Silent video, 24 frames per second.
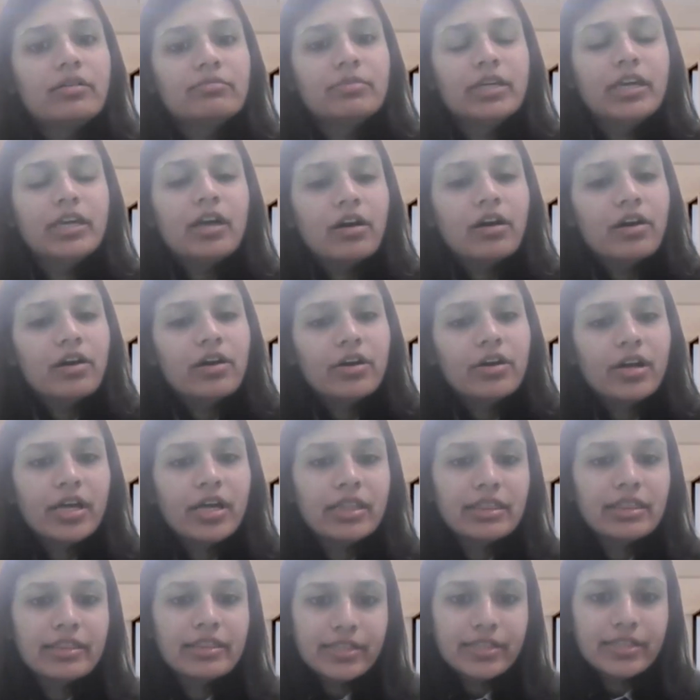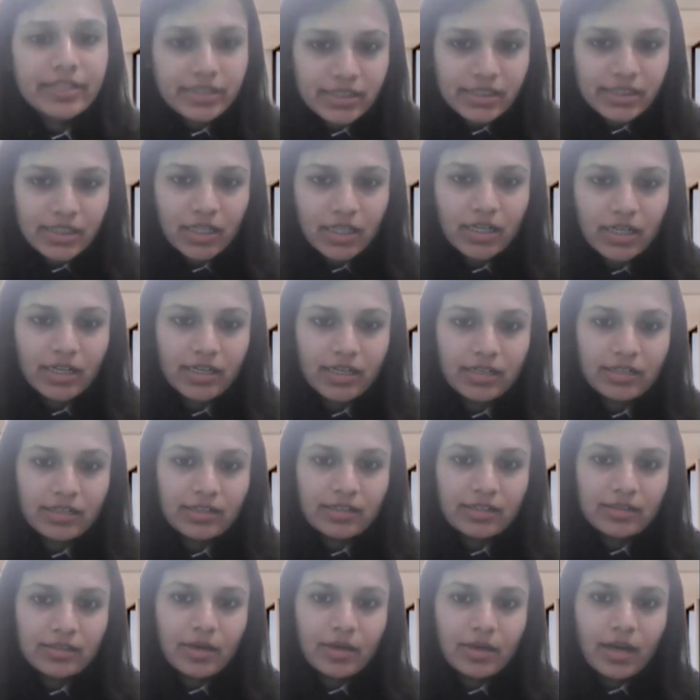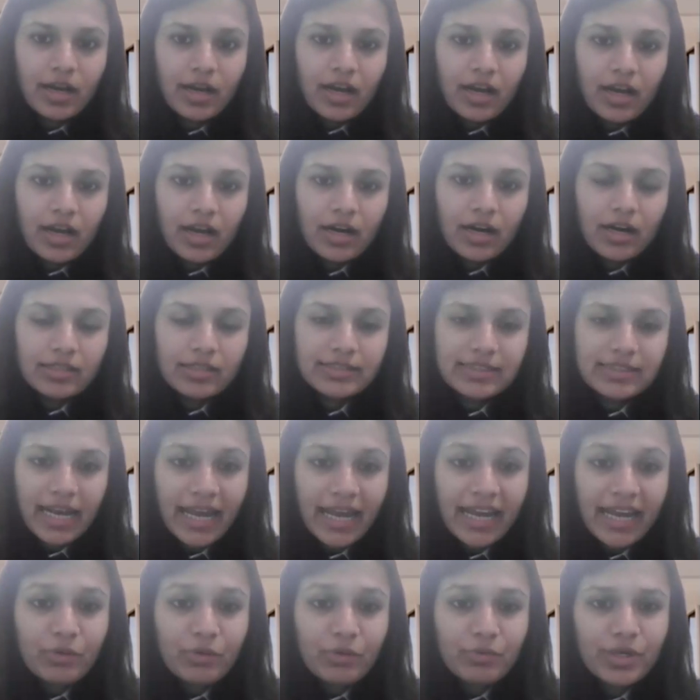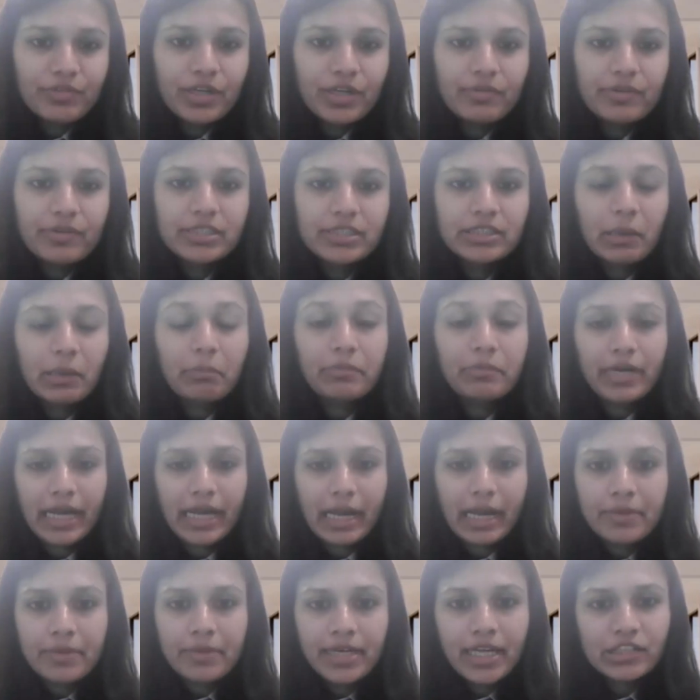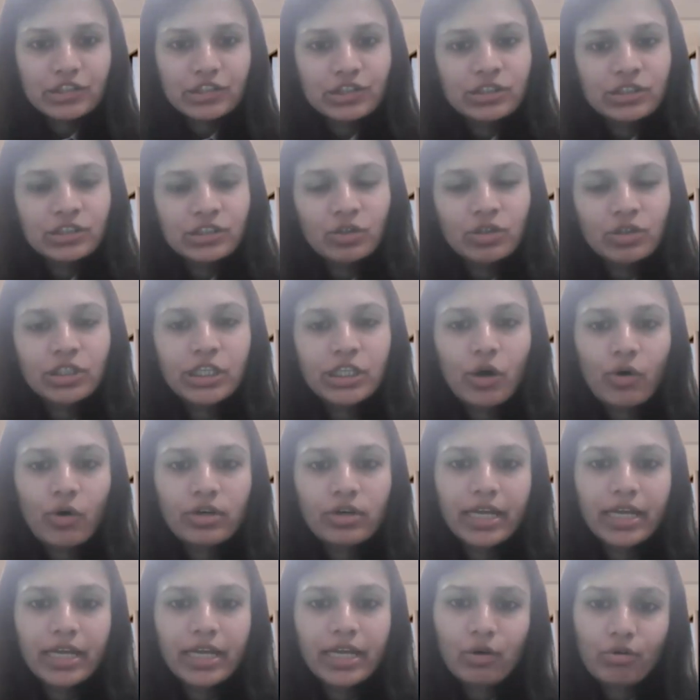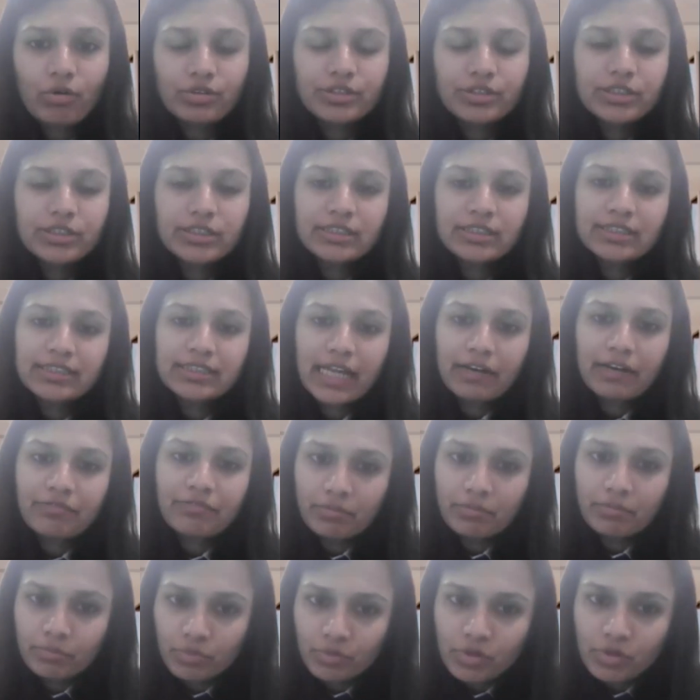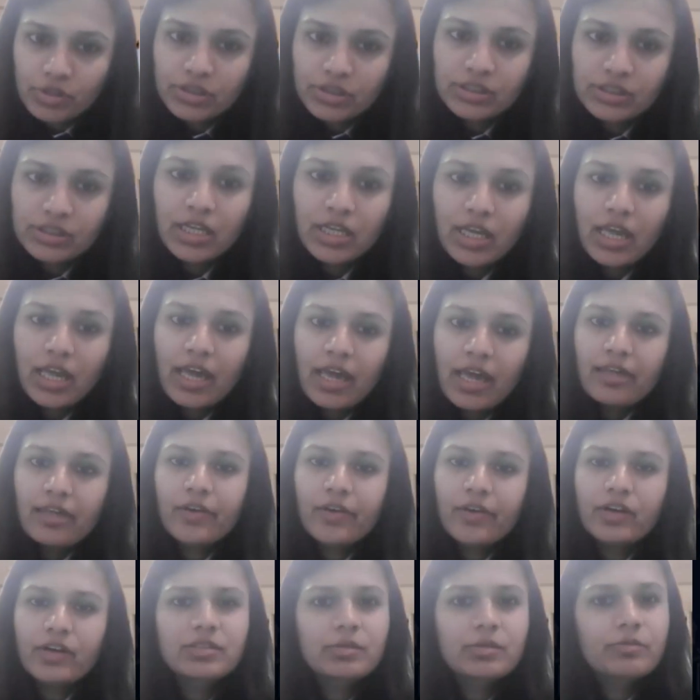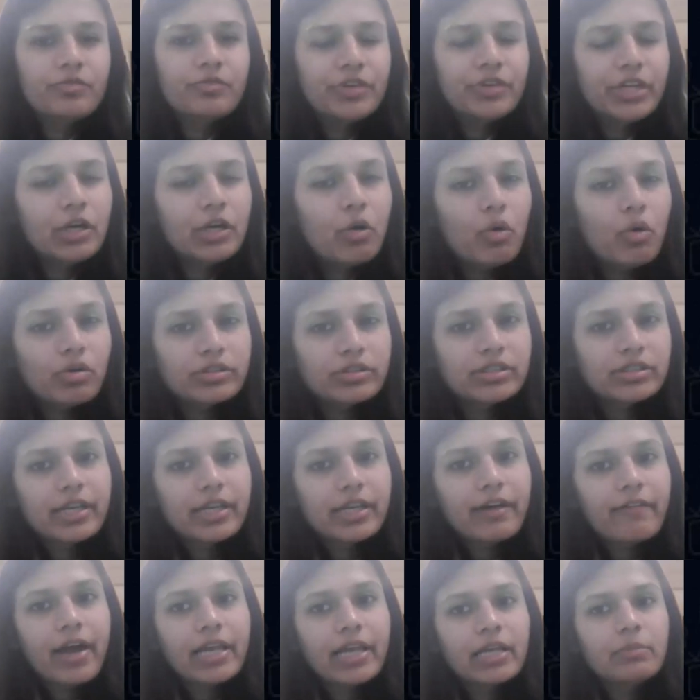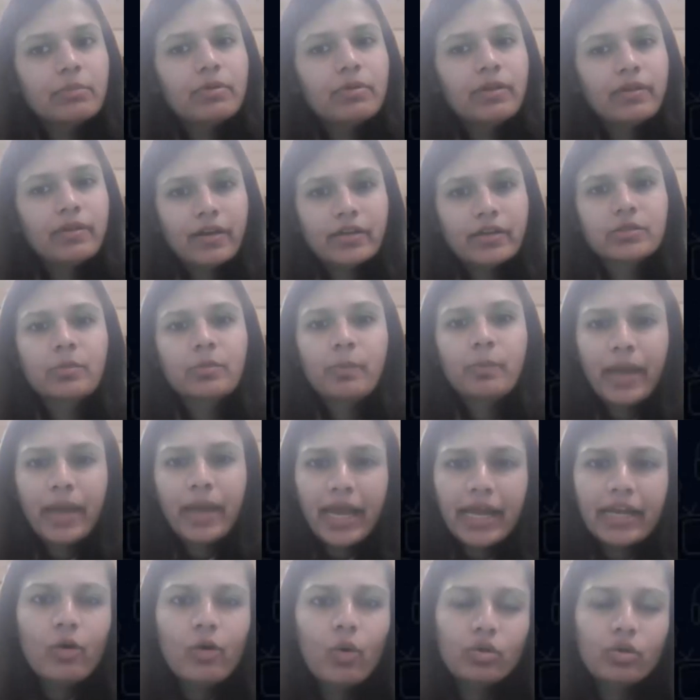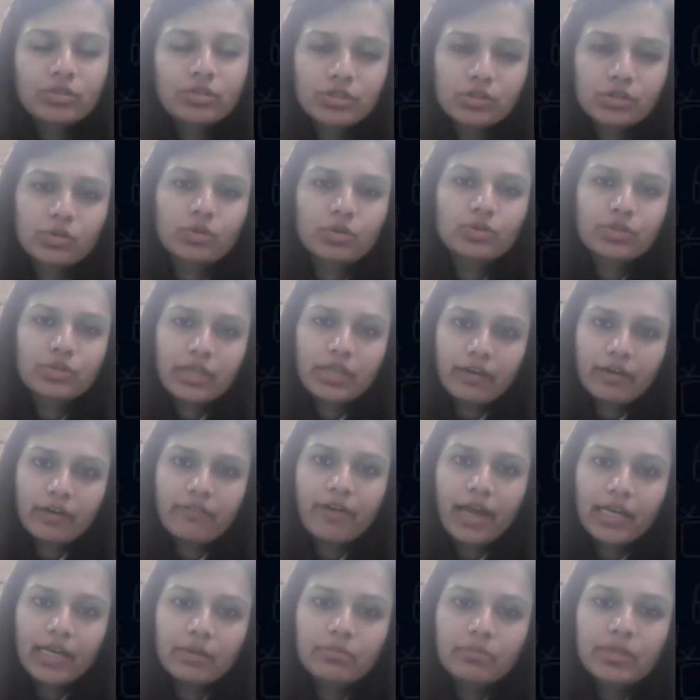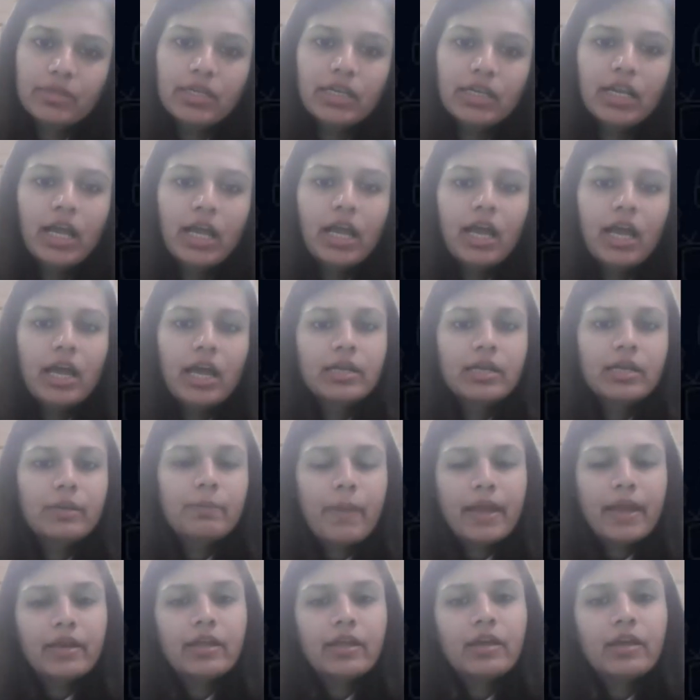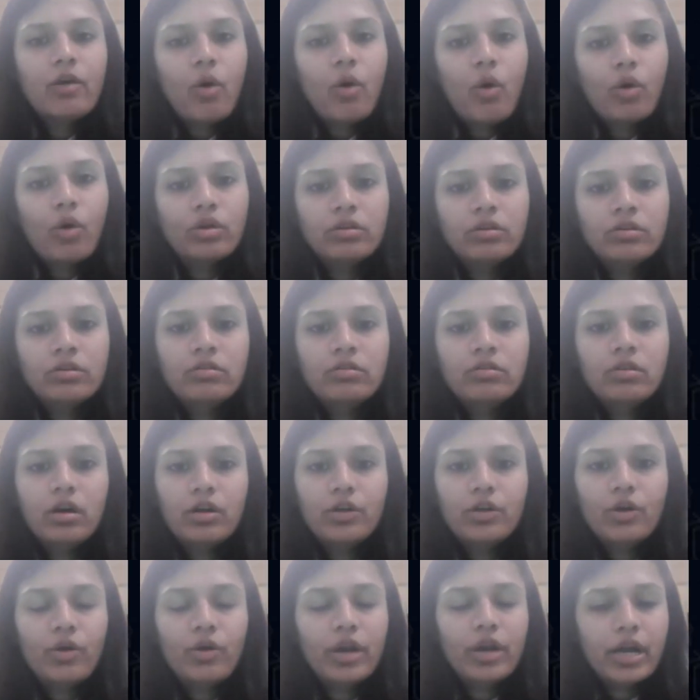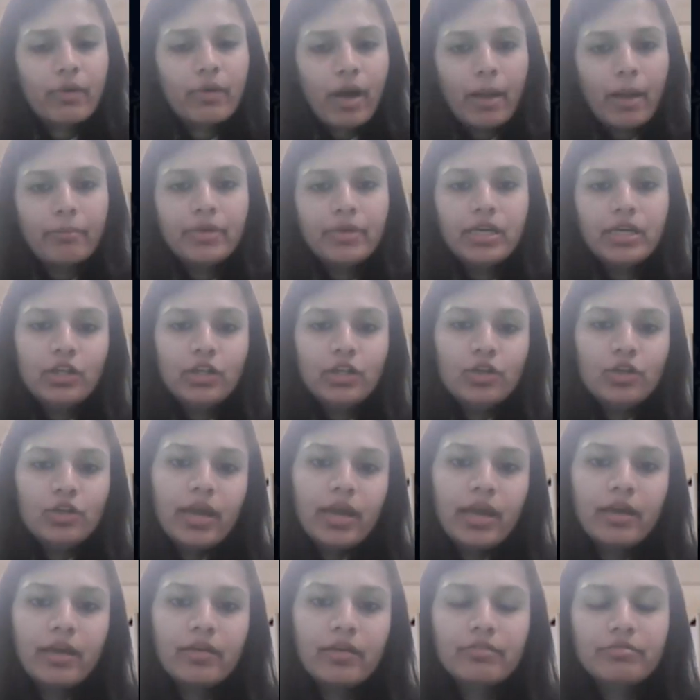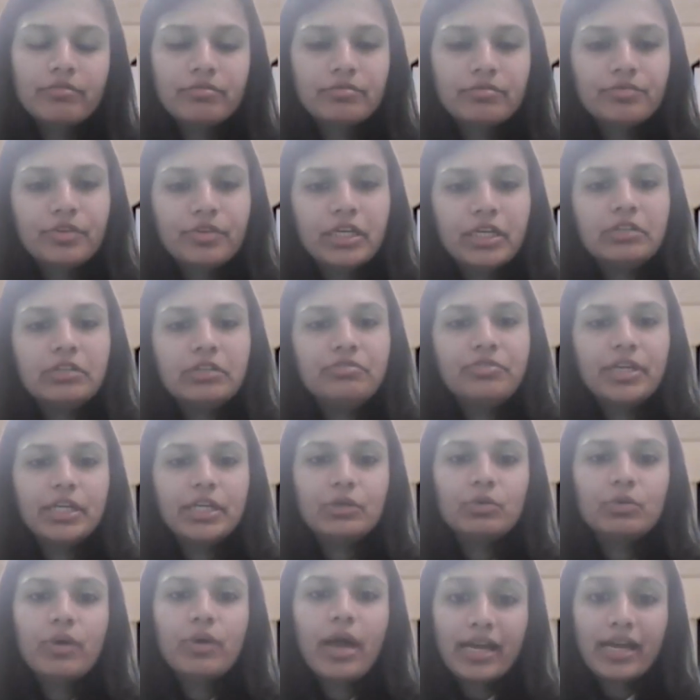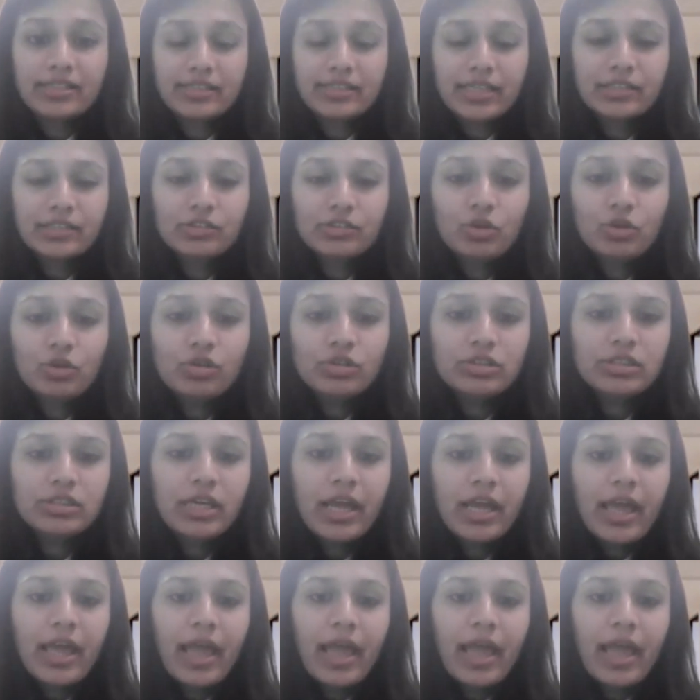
Here in this slide, we have given some recommendations on the online courses and self-help books. There are some free courses that are available. There are some paid courses also that are available. Depending on your requirement, you may feel free to access those.